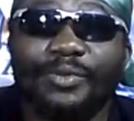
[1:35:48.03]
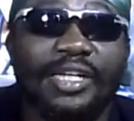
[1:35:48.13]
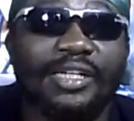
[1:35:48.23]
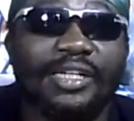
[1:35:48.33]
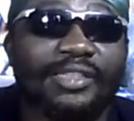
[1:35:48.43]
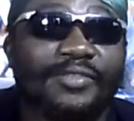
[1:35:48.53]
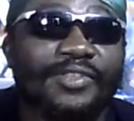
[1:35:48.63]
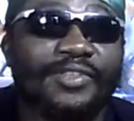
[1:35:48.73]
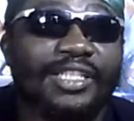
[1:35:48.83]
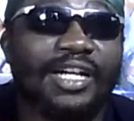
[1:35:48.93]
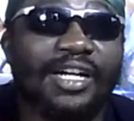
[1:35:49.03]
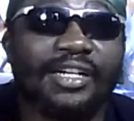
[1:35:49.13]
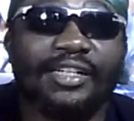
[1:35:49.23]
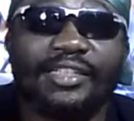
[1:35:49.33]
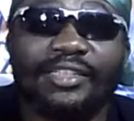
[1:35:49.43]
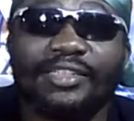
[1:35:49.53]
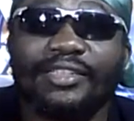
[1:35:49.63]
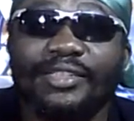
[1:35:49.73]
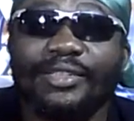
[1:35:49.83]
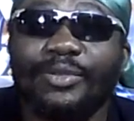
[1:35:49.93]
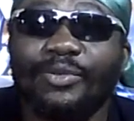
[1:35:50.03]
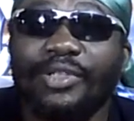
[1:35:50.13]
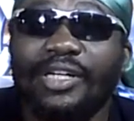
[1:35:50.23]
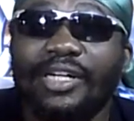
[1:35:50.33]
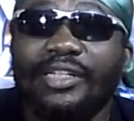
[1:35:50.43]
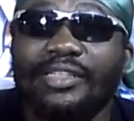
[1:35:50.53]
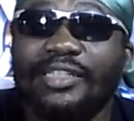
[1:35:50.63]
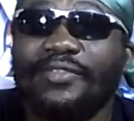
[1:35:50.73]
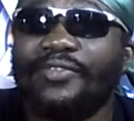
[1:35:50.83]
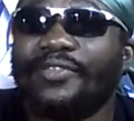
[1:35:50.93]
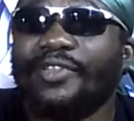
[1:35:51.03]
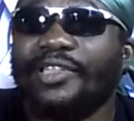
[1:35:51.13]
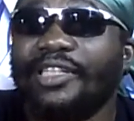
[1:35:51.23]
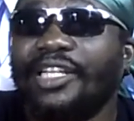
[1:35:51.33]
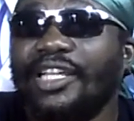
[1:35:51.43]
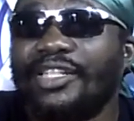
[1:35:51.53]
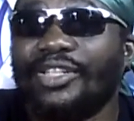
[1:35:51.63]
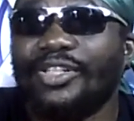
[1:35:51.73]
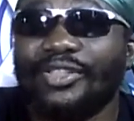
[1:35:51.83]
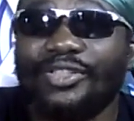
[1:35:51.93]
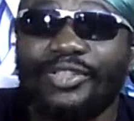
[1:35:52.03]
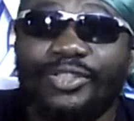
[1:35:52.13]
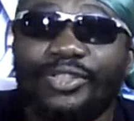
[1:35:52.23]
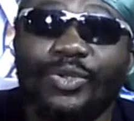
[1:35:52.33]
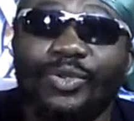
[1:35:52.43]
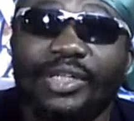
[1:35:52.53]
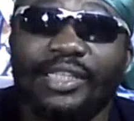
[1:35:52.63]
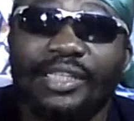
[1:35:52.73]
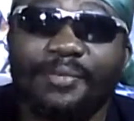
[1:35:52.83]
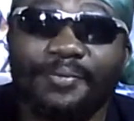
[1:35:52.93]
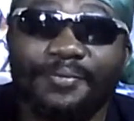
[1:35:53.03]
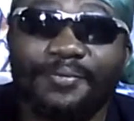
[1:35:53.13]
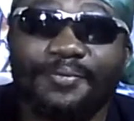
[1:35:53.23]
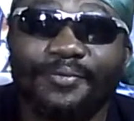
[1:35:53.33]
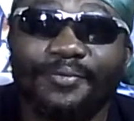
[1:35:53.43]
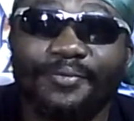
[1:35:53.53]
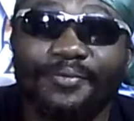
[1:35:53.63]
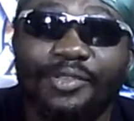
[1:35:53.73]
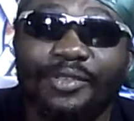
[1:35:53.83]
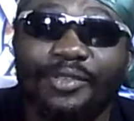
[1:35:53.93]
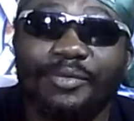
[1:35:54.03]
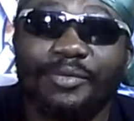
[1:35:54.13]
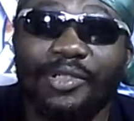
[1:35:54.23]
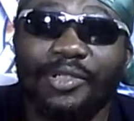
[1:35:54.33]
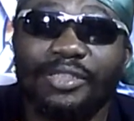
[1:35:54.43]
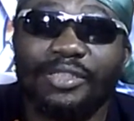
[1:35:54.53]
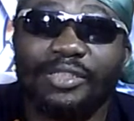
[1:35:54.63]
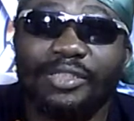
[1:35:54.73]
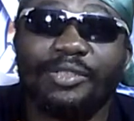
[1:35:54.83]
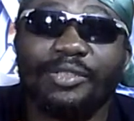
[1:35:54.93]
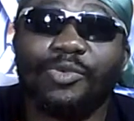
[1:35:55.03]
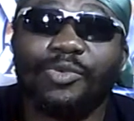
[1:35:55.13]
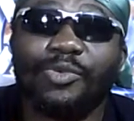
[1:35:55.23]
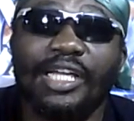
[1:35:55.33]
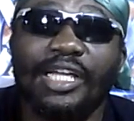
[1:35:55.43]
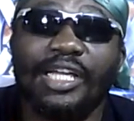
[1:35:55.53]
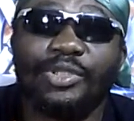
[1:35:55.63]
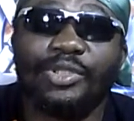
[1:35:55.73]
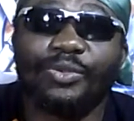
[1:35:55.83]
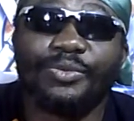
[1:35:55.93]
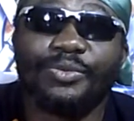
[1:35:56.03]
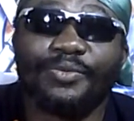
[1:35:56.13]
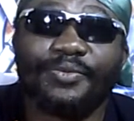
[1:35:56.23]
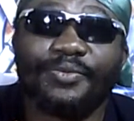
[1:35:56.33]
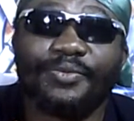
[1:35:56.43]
Regardless of the shark, regardless of the dangers, go get them. Because what? The Most High is with you.